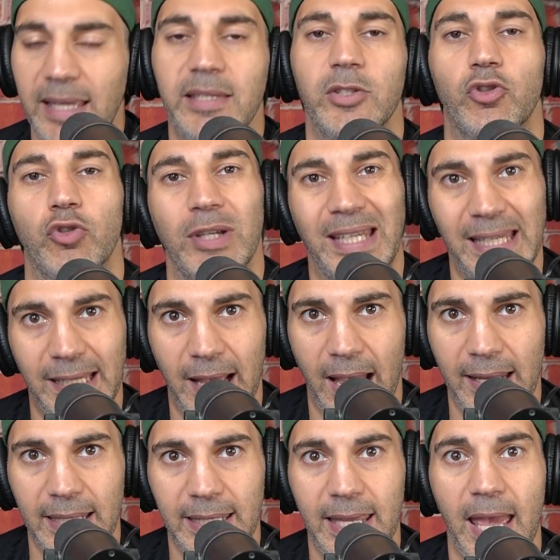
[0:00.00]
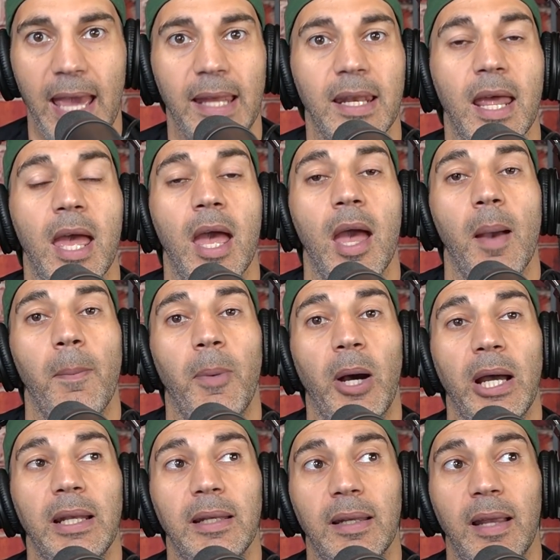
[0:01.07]
He's a tricky guy to get.
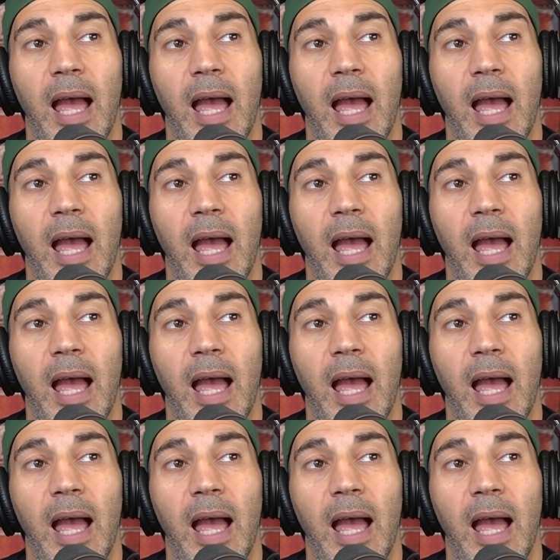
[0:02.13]
But